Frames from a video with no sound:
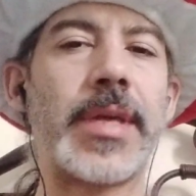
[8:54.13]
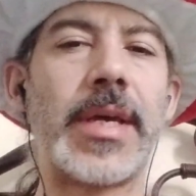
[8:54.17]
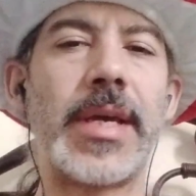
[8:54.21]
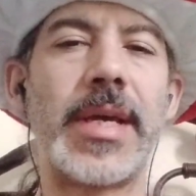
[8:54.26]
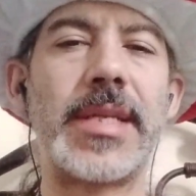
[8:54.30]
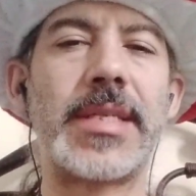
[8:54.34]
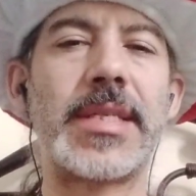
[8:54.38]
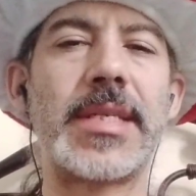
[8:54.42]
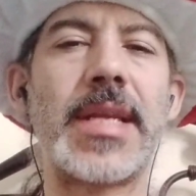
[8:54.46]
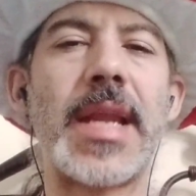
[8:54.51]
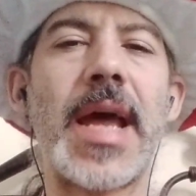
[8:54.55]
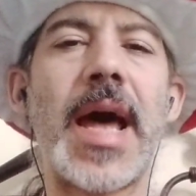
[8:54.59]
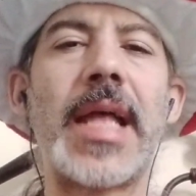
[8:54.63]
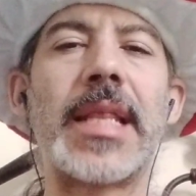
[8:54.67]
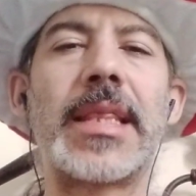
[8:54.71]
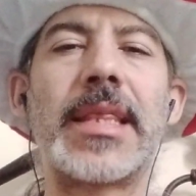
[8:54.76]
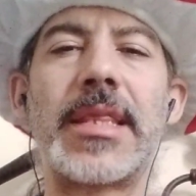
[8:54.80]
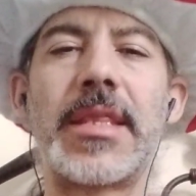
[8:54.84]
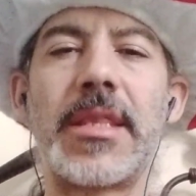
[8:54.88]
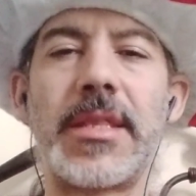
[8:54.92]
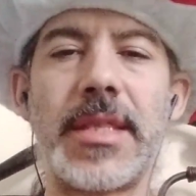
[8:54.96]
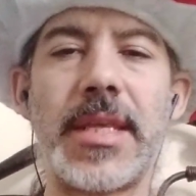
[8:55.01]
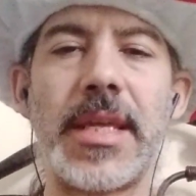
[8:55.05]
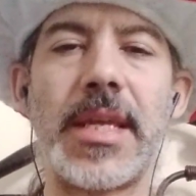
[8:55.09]
it's not
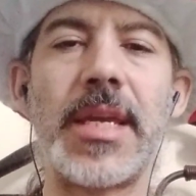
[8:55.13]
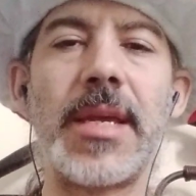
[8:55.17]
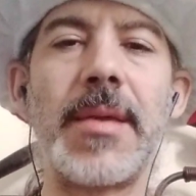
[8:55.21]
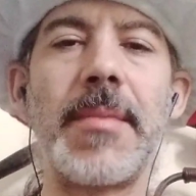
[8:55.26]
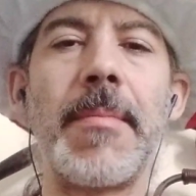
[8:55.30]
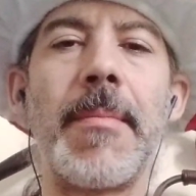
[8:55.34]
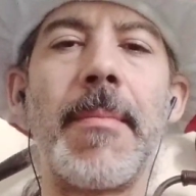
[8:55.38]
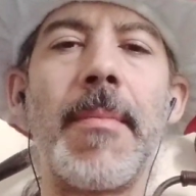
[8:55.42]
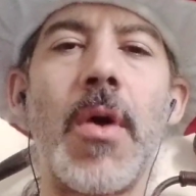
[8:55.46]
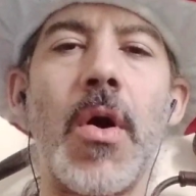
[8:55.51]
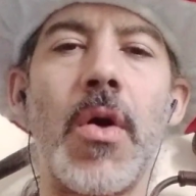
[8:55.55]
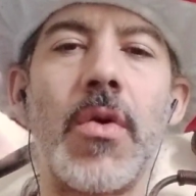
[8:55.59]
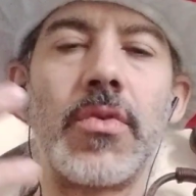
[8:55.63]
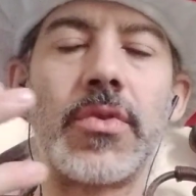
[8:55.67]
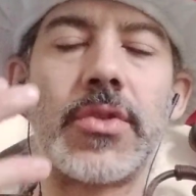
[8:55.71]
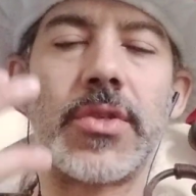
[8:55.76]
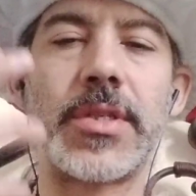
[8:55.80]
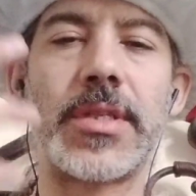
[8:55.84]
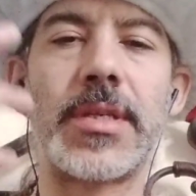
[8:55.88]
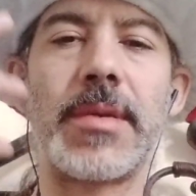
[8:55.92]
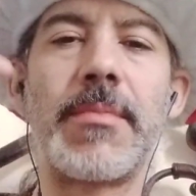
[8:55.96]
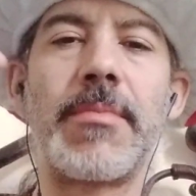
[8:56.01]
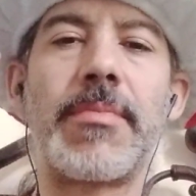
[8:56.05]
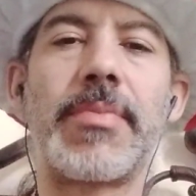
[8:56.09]
the
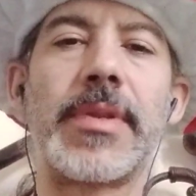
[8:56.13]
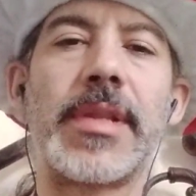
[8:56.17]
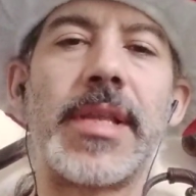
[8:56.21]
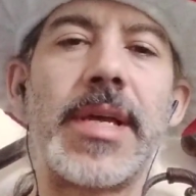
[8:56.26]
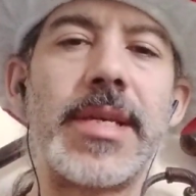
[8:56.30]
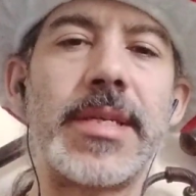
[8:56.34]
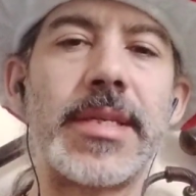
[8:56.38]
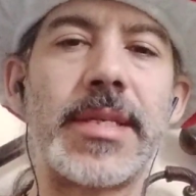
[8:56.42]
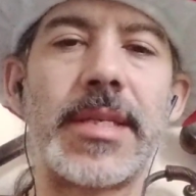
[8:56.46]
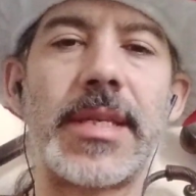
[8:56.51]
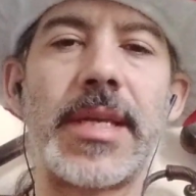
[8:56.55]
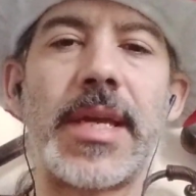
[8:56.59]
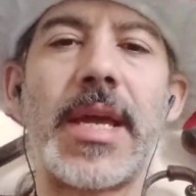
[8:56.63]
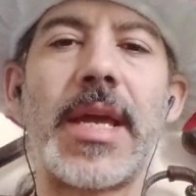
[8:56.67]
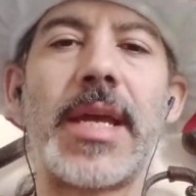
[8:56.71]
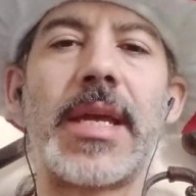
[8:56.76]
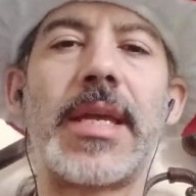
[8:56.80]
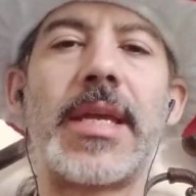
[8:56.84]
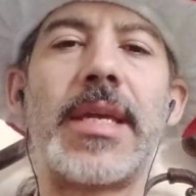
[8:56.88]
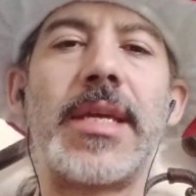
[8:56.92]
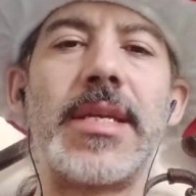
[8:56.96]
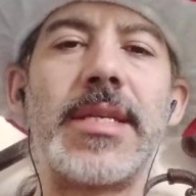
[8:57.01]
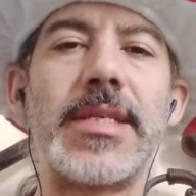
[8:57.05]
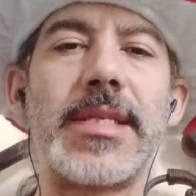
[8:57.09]
most simplistic,
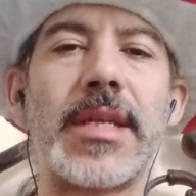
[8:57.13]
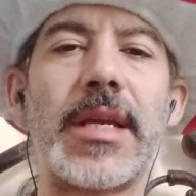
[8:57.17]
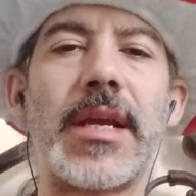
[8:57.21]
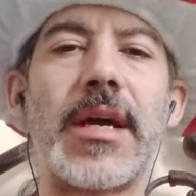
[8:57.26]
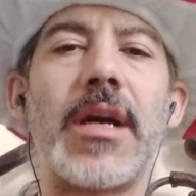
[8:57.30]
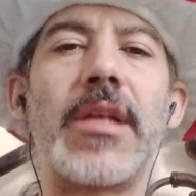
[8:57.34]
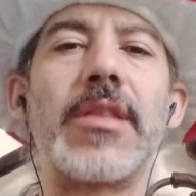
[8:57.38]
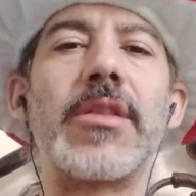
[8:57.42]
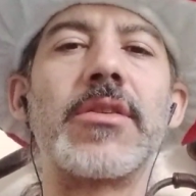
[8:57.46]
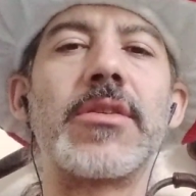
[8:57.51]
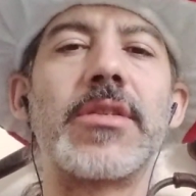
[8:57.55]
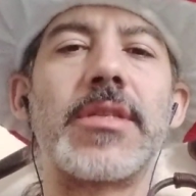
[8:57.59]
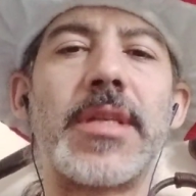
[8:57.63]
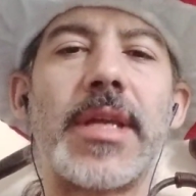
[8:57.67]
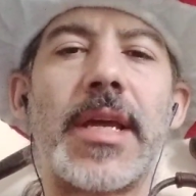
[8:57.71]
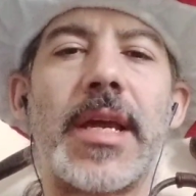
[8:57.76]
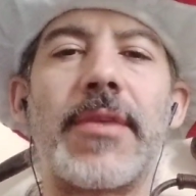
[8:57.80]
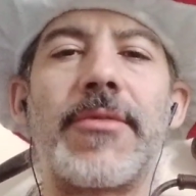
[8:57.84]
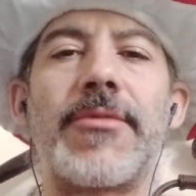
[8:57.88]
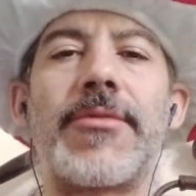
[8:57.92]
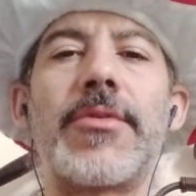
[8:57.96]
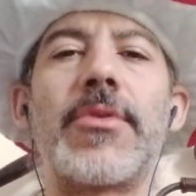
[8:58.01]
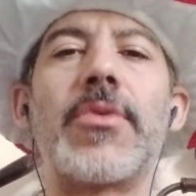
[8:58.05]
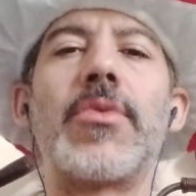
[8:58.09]
easy to
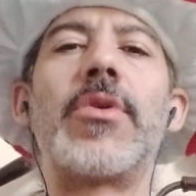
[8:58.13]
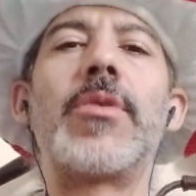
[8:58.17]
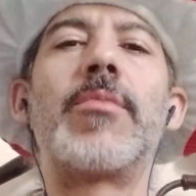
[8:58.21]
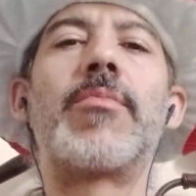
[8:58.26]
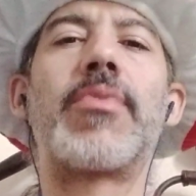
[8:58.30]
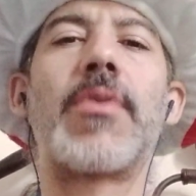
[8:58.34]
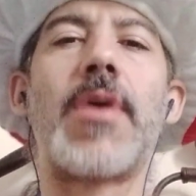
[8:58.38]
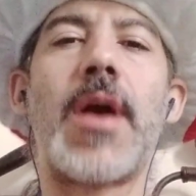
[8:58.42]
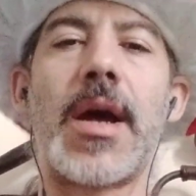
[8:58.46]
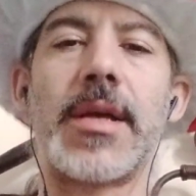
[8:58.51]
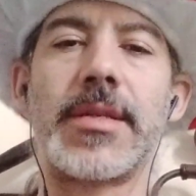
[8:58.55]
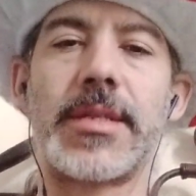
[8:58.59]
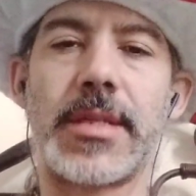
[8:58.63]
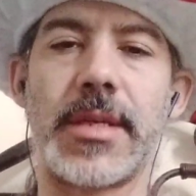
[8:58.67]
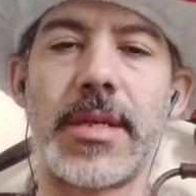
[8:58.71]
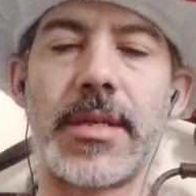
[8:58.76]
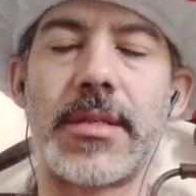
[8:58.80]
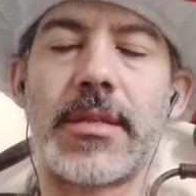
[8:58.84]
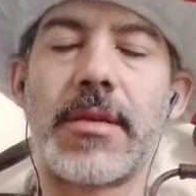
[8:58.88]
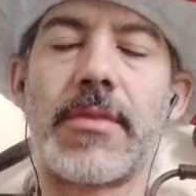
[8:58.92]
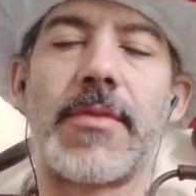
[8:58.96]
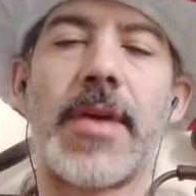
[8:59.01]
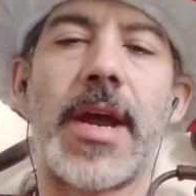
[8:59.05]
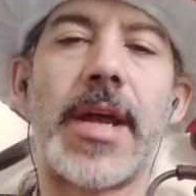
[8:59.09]
understand, fluid
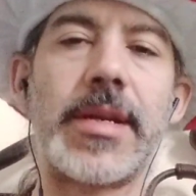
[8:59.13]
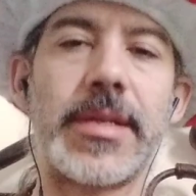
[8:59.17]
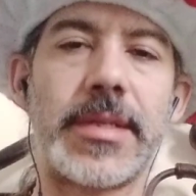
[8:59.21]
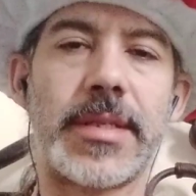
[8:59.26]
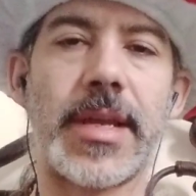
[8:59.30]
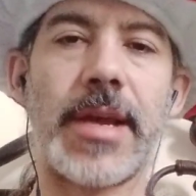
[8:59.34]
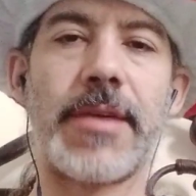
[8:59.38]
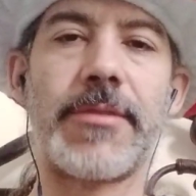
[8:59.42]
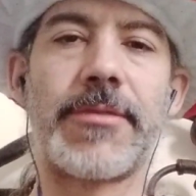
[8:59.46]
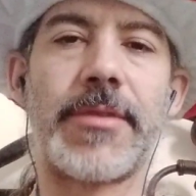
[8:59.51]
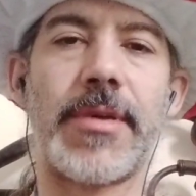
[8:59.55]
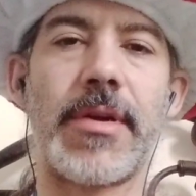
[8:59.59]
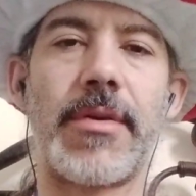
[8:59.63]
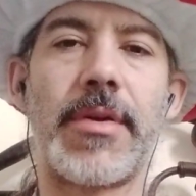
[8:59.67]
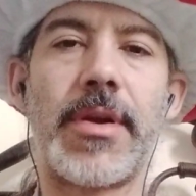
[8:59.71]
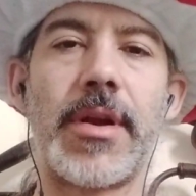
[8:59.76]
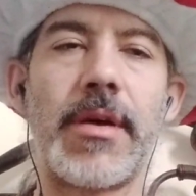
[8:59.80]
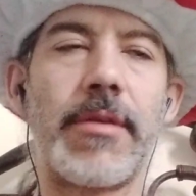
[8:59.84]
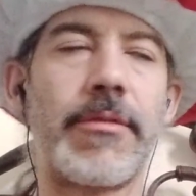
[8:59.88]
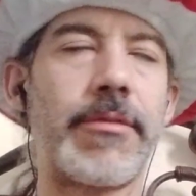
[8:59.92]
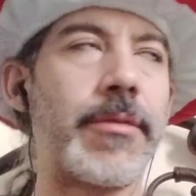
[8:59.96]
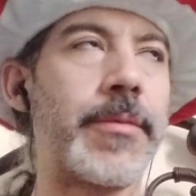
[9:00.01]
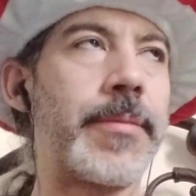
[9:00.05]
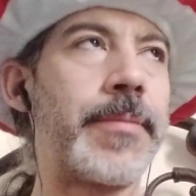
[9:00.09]
process. All right, is that fair
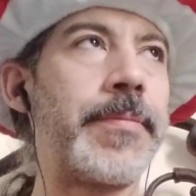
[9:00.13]
enough?